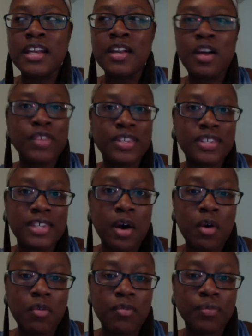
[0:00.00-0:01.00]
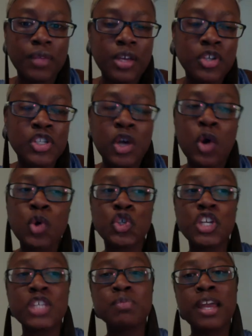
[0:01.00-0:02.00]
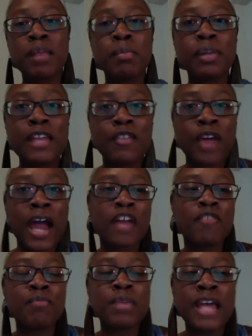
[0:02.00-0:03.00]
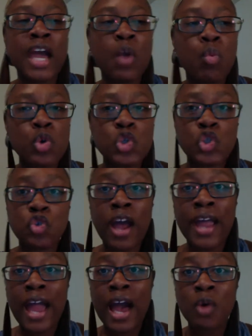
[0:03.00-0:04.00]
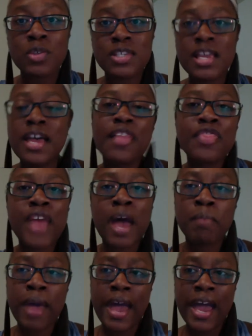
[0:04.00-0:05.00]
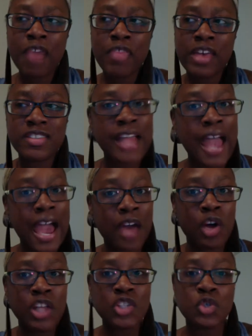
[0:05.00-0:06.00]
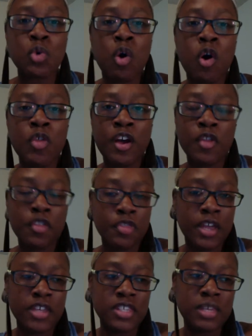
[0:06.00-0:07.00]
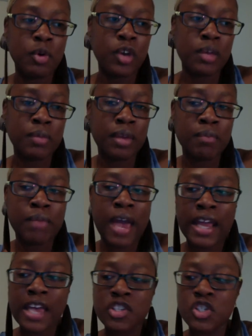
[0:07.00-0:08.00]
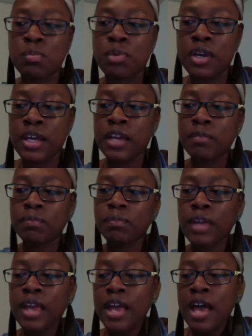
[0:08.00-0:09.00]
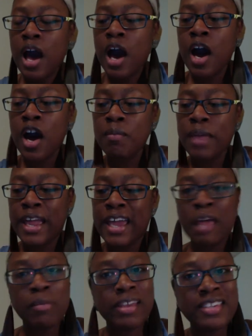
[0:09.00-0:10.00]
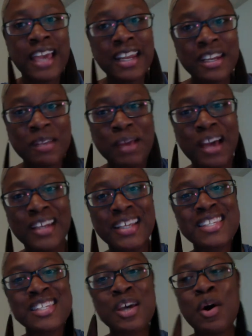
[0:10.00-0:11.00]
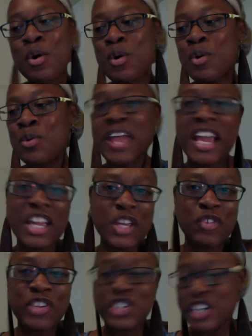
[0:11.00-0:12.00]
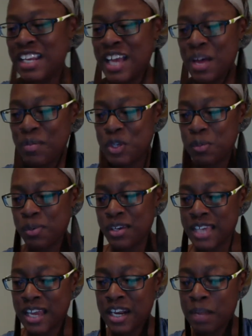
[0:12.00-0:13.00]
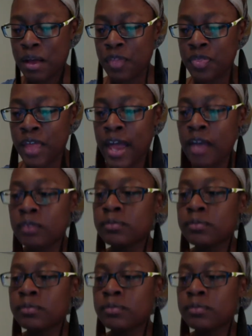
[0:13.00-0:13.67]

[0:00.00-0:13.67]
and of itself. So she's made a believer out of me. I will try out that path as an add-on to all the other things the Bohemian Badass is bringing. And I'm excited about it. So thank you, Regina. I'm super excited about that.